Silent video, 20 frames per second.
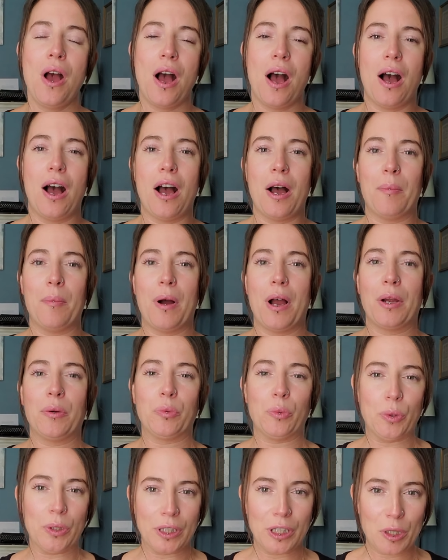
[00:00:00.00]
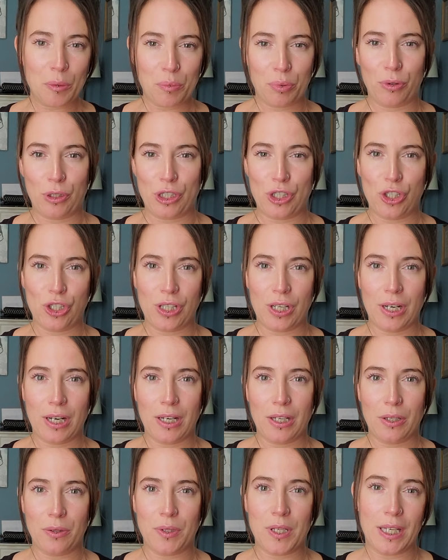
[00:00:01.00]
I really
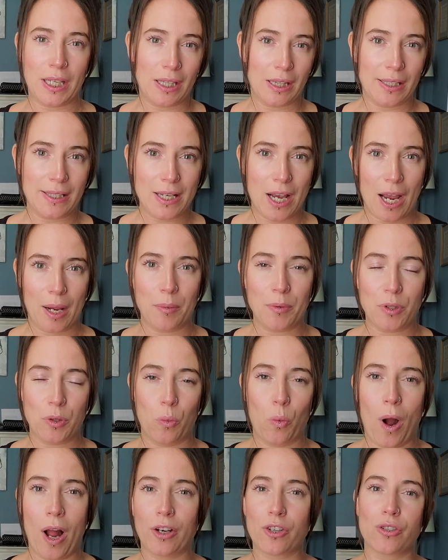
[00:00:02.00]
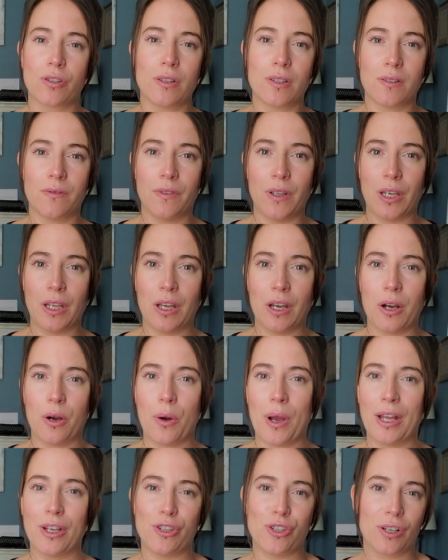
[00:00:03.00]
appreciate you taking the time to watch this video
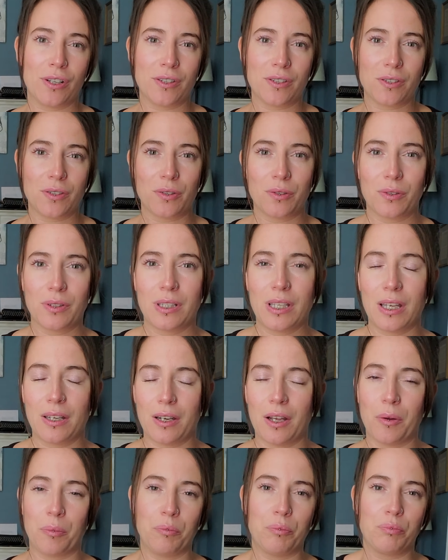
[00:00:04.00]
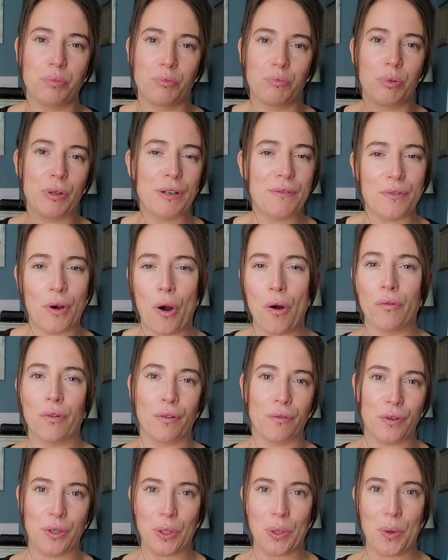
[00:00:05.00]
and just get a brief
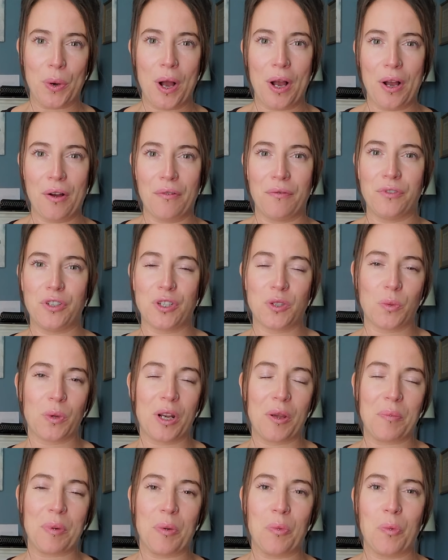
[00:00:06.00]
overview of just what I've been